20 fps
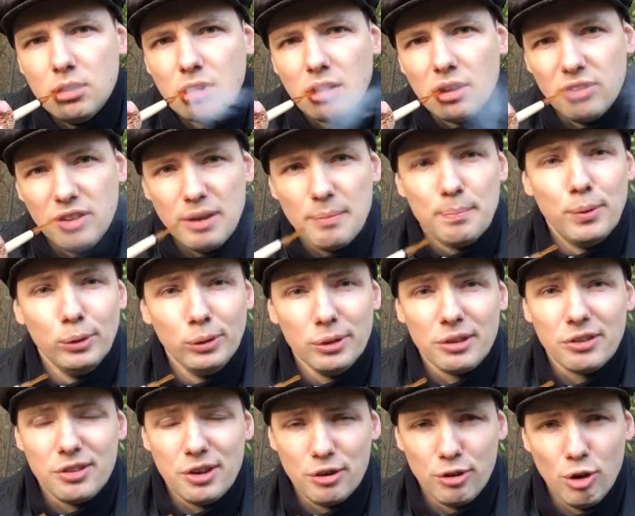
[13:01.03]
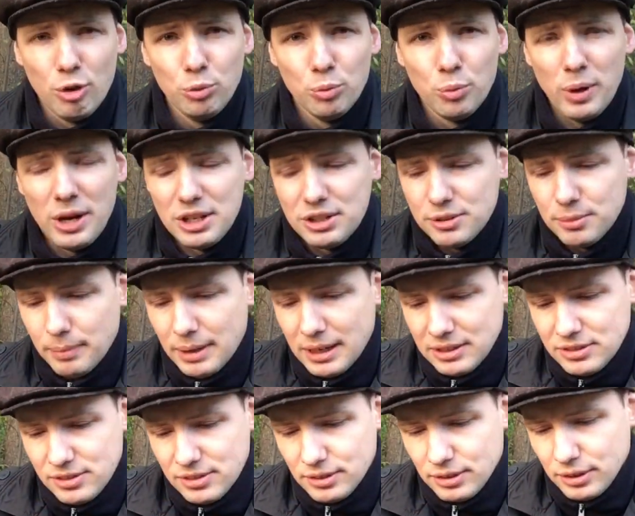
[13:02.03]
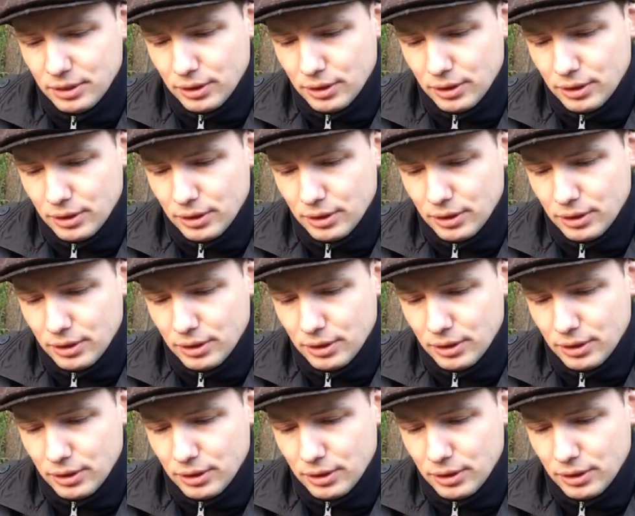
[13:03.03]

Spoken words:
they're pulling their own weight, but